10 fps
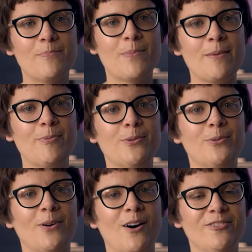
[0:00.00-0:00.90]

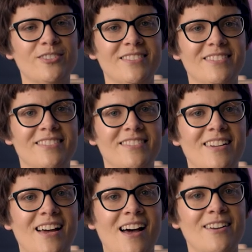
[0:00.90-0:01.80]
people often
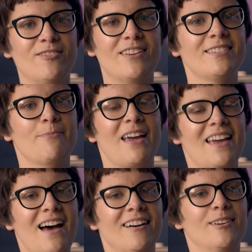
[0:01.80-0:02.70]
underestimate
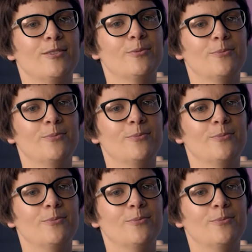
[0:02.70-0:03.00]
how